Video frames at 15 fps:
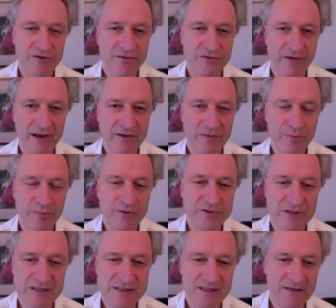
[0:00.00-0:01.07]
trying to put
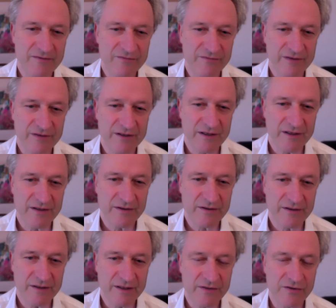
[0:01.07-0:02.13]
yourself
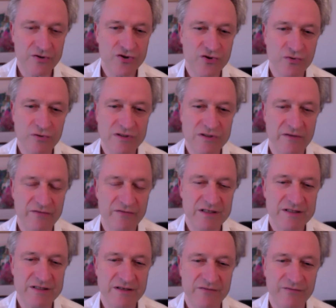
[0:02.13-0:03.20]
in the shoes of
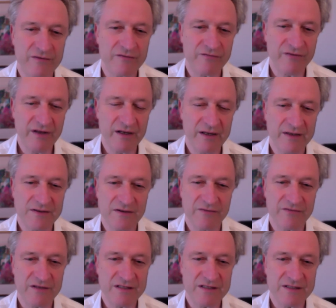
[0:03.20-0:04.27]
these different feelings,
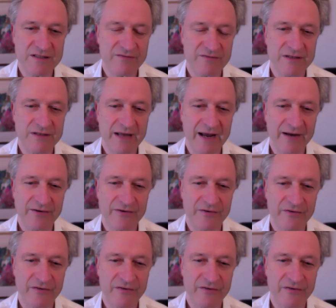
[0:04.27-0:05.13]
of these different acts,